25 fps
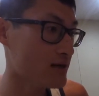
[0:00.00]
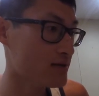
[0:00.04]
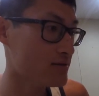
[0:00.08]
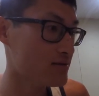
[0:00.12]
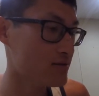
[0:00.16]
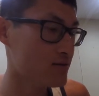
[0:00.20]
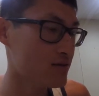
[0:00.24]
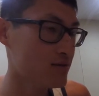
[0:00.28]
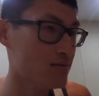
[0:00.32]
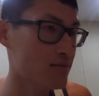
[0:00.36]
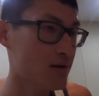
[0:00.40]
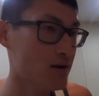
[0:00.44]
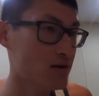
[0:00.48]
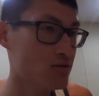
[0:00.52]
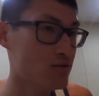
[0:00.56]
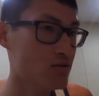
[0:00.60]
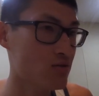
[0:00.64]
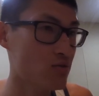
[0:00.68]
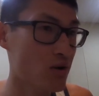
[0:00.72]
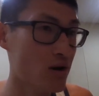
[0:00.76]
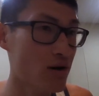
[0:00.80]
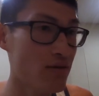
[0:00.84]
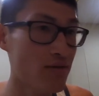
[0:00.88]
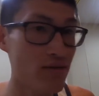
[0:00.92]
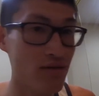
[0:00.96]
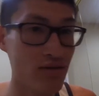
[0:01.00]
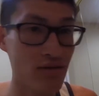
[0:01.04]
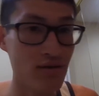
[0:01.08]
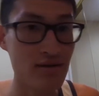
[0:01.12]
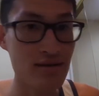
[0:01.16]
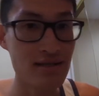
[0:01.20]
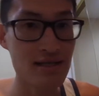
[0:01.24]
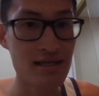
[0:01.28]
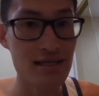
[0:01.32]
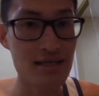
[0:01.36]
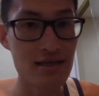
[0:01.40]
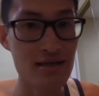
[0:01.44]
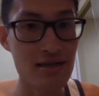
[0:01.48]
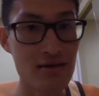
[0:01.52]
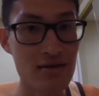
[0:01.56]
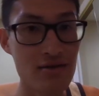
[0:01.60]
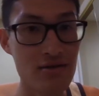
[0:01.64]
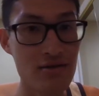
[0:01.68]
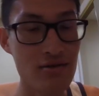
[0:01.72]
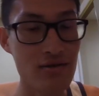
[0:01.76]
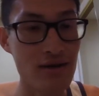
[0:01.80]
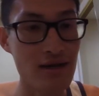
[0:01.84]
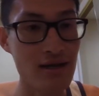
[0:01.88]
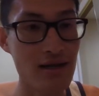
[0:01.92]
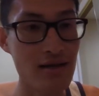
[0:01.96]
So about 12 or 13 years
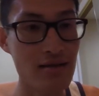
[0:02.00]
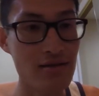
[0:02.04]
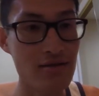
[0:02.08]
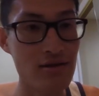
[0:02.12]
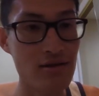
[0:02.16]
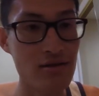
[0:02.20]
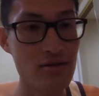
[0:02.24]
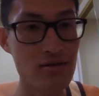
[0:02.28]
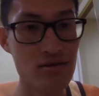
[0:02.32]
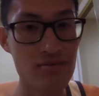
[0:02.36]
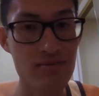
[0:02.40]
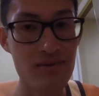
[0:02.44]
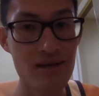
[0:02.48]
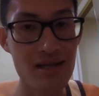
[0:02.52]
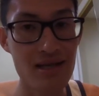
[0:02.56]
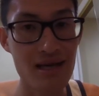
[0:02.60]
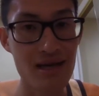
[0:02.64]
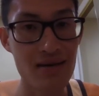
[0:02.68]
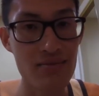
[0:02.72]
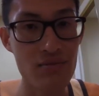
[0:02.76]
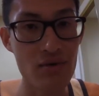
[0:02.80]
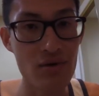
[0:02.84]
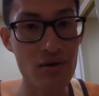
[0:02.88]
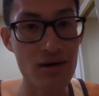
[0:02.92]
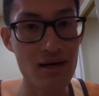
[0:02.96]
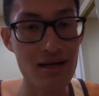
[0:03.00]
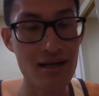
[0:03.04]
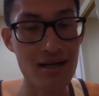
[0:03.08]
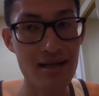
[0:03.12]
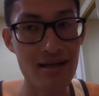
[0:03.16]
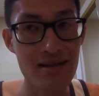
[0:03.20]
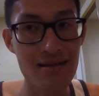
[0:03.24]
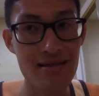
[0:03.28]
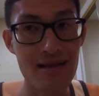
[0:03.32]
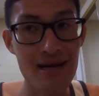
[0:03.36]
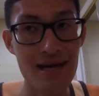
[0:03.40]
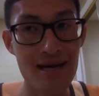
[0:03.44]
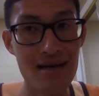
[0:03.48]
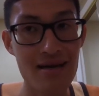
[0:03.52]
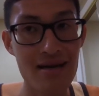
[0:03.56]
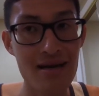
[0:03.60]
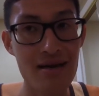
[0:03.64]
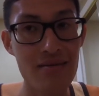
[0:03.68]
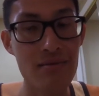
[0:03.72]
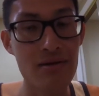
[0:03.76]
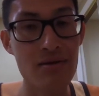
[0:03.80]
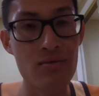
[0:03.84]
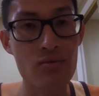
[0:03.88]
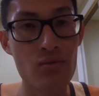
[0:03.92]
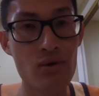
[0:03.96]
already. So it's been like more than a decade I've
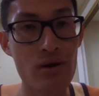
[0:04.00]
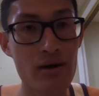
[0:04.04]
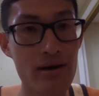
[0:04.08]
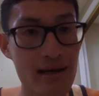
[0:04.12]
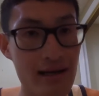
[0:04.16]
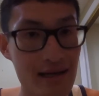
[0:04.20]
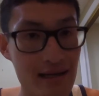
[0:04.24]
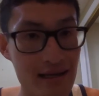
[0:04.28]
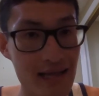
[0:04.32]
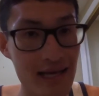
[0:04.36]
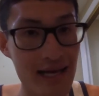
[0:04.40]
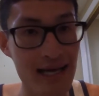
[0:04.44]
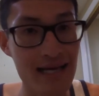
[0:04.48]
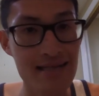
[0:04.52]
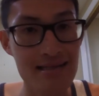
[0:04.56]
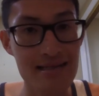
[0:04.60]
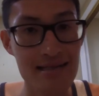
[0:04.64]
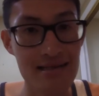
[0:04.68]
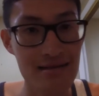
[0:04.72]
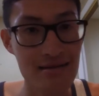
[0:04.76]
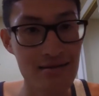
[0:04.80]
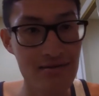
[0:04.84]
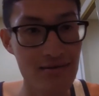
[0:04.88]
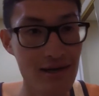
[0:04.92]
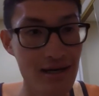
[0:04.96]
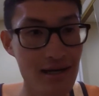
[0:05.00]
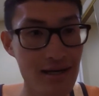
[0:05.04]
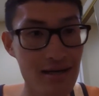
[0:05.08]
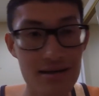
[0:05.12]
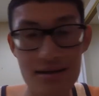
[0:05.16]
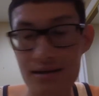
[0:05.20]
been wearing glasses, right?